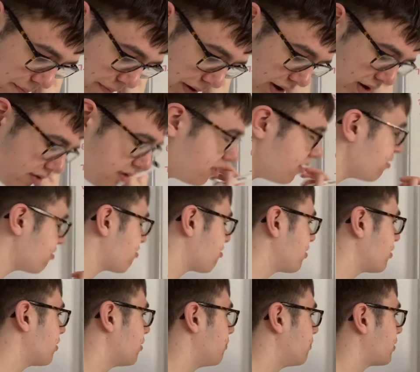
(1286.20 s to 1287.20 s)

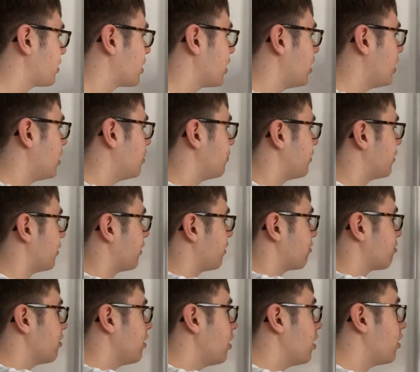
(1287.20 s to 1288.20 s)
magnesium carbonate,
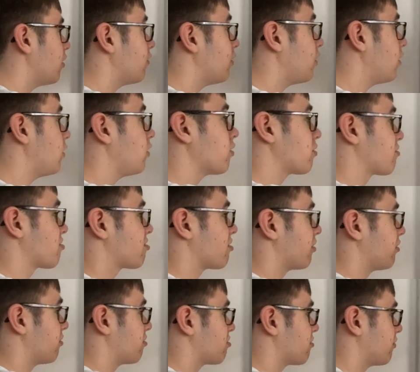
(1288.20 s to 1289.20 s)

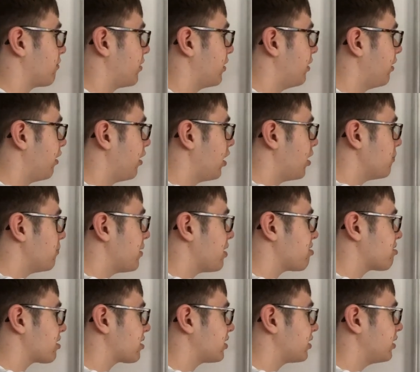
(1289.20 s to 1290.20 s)
oxide, sorry.
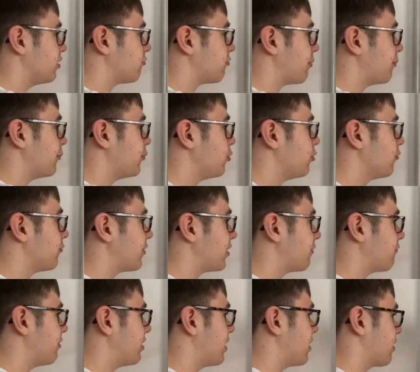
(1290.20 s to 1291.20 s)
Basically
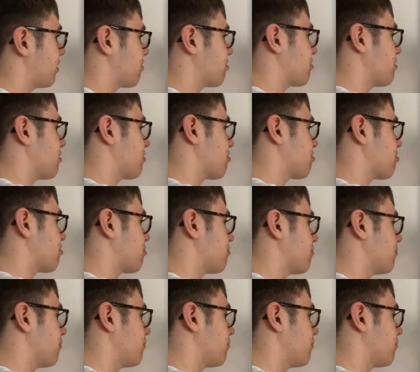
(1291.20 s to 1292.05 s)
removing the excess.